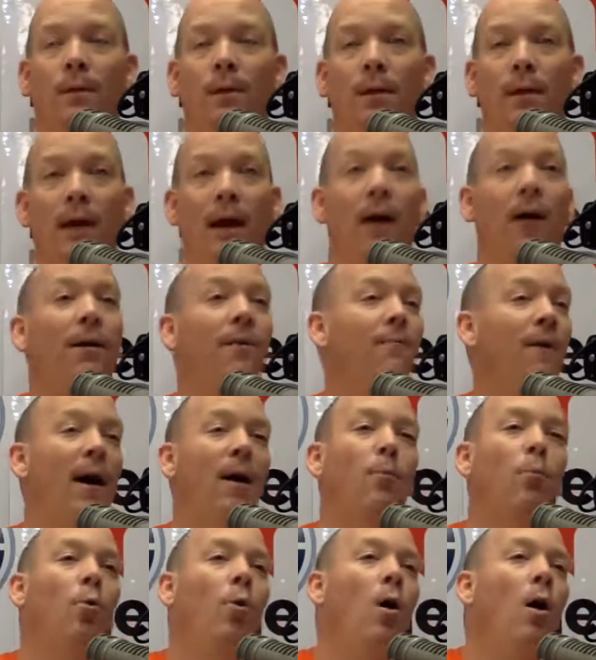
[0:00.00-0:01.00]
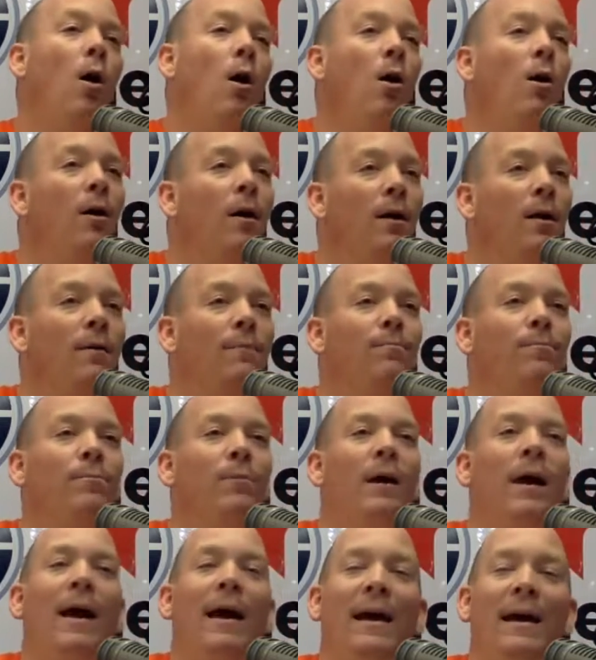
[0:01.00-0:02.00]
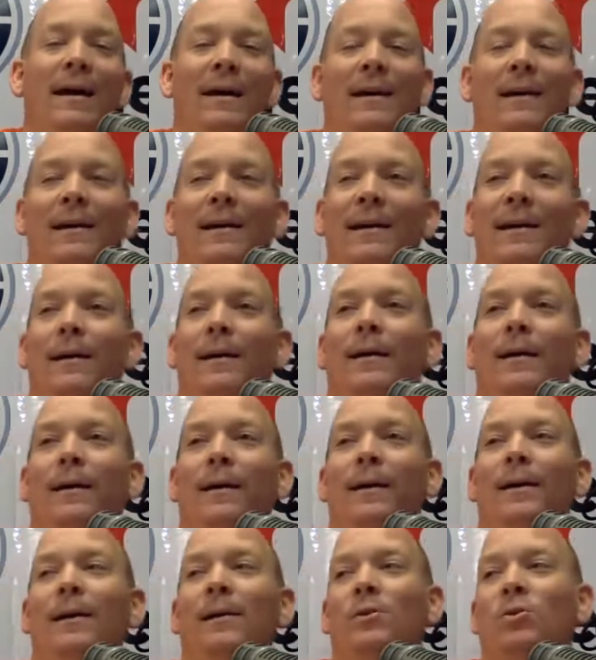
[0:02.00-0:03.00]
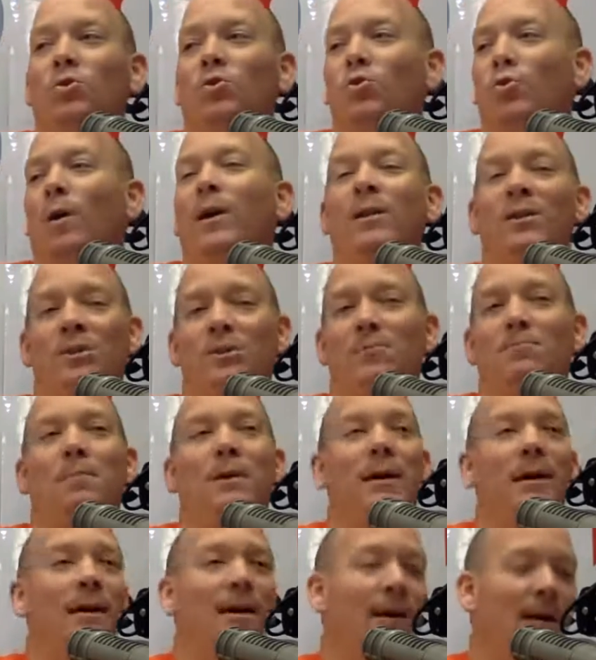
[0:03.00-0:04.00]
Now, if I'm wrong, hey, trust me,